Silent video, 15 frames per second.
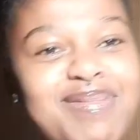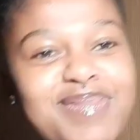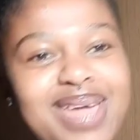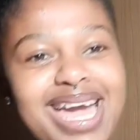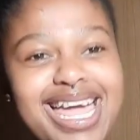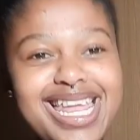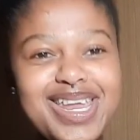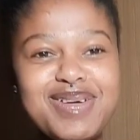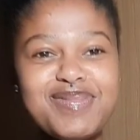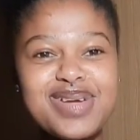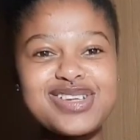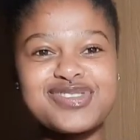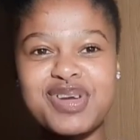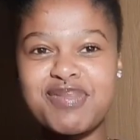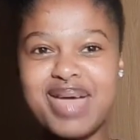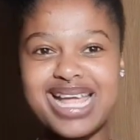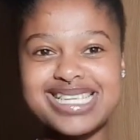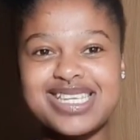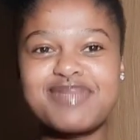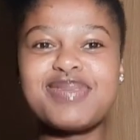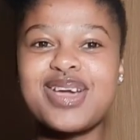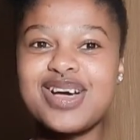being a little bit
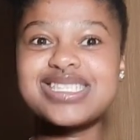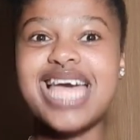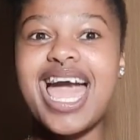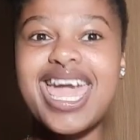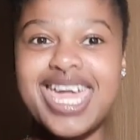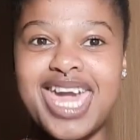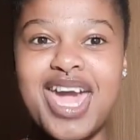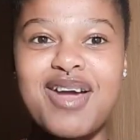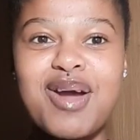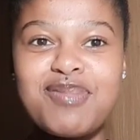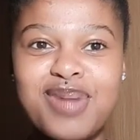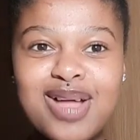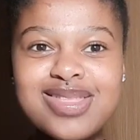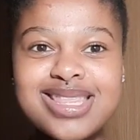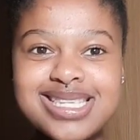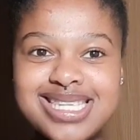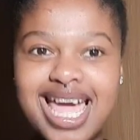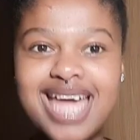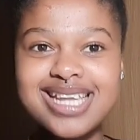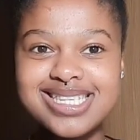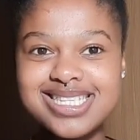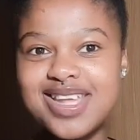dramatic because I care about this
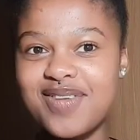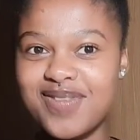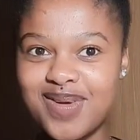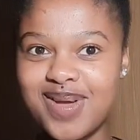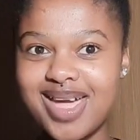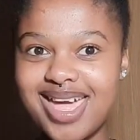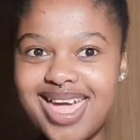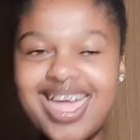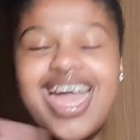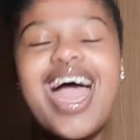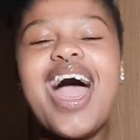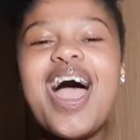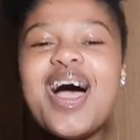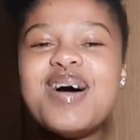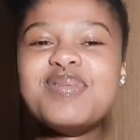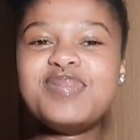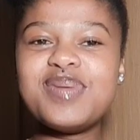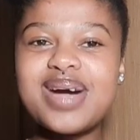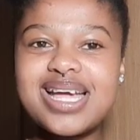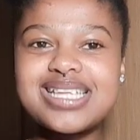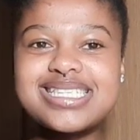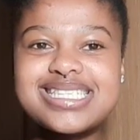kind of stuff, okay?
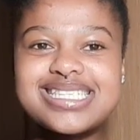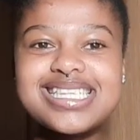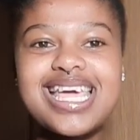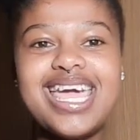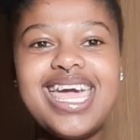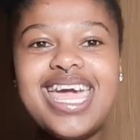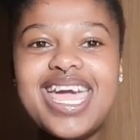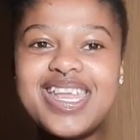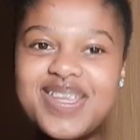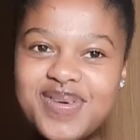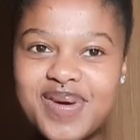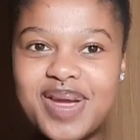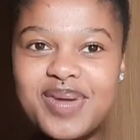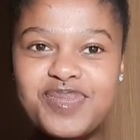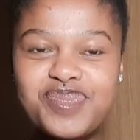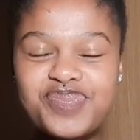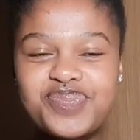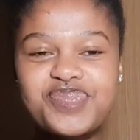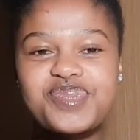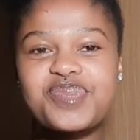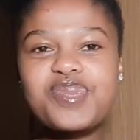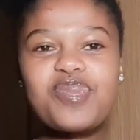But anyway,
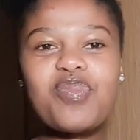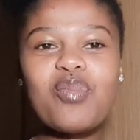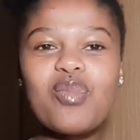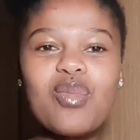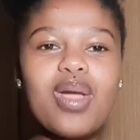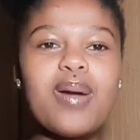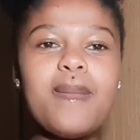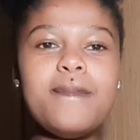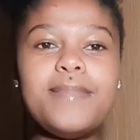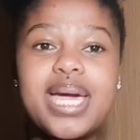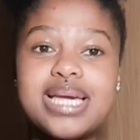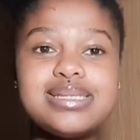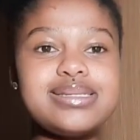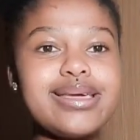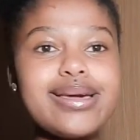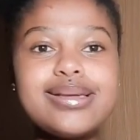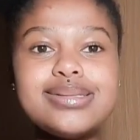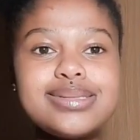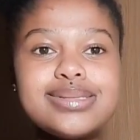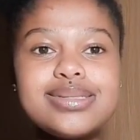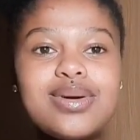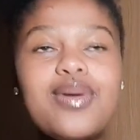
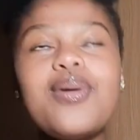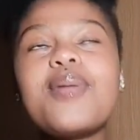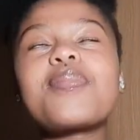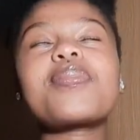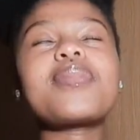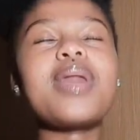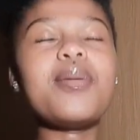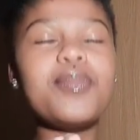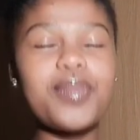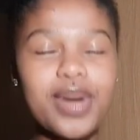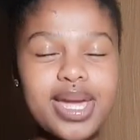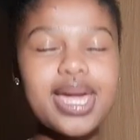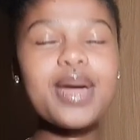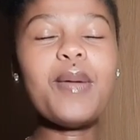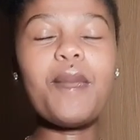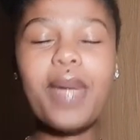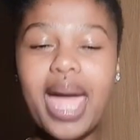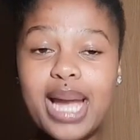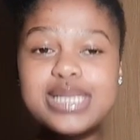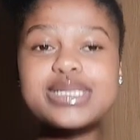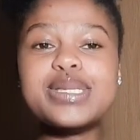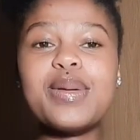basics, bringing it
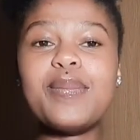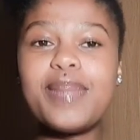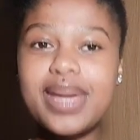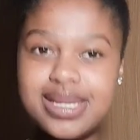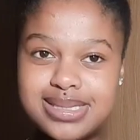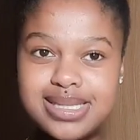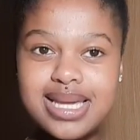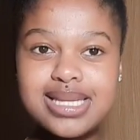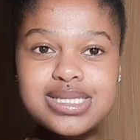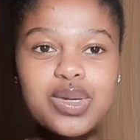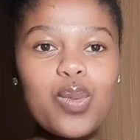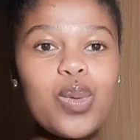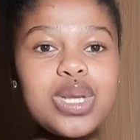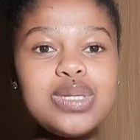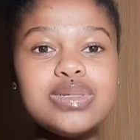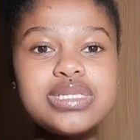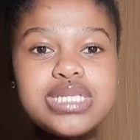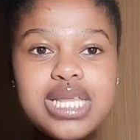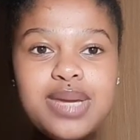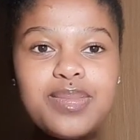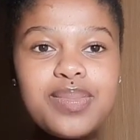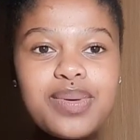back to the basics. When you
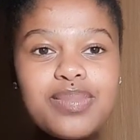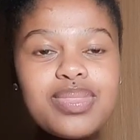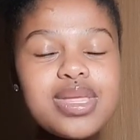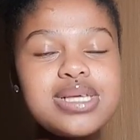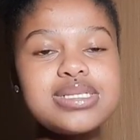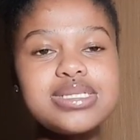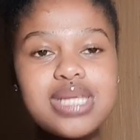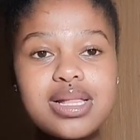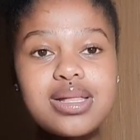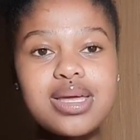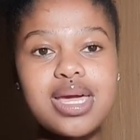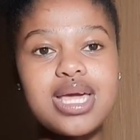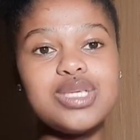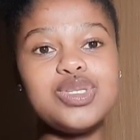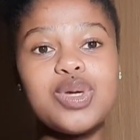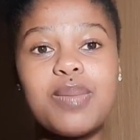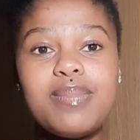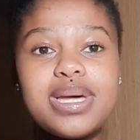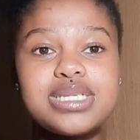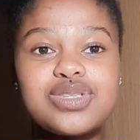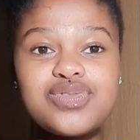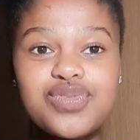sleep, silk is your
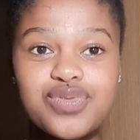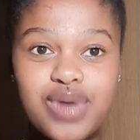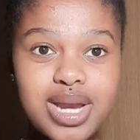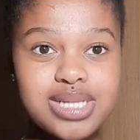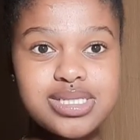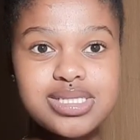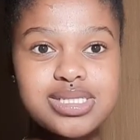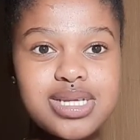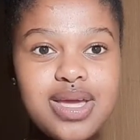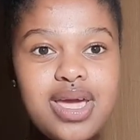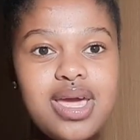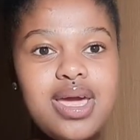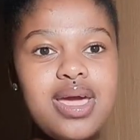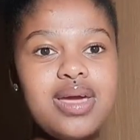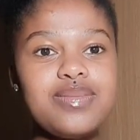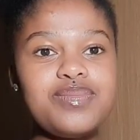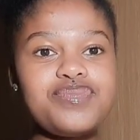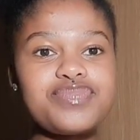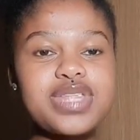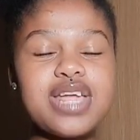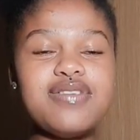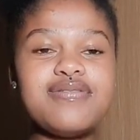best friend.
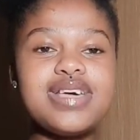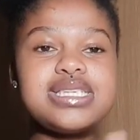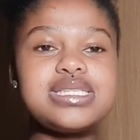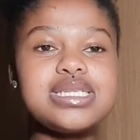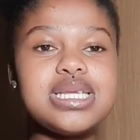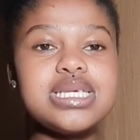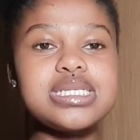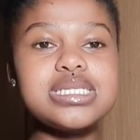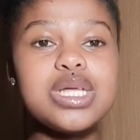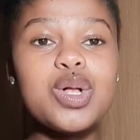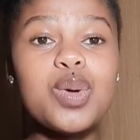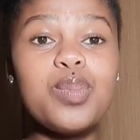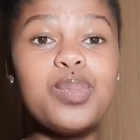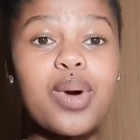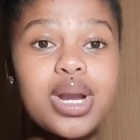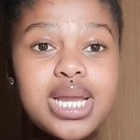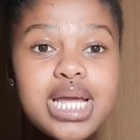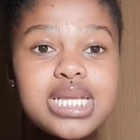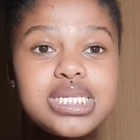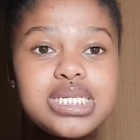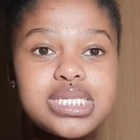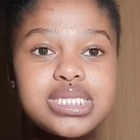Invest in a silk bonnet,